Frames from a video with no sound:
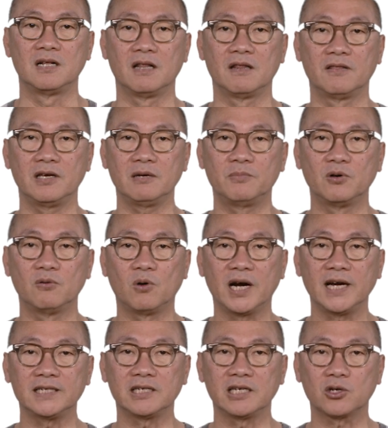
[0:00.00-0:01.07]
They
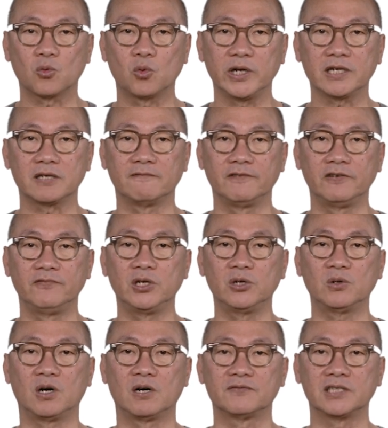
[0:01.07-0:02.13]
provide a quick
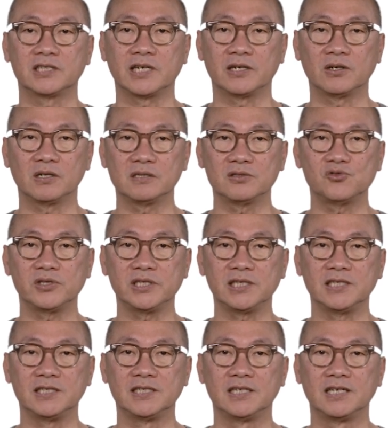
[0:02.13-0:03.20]
review of the
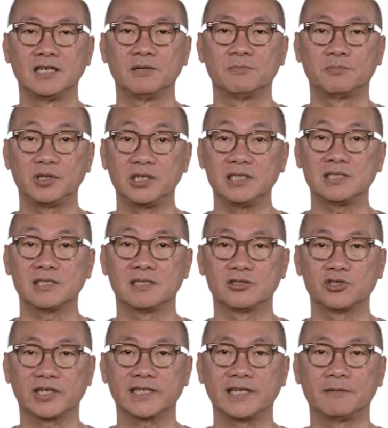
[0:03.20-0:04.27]
technology. Please
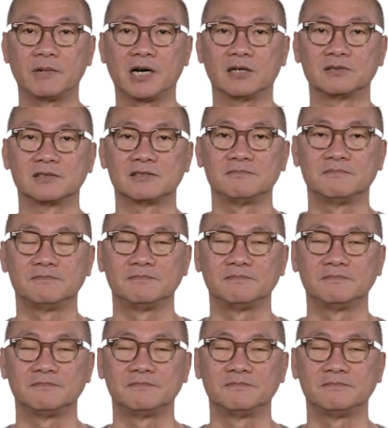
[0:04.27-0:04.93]
check them out.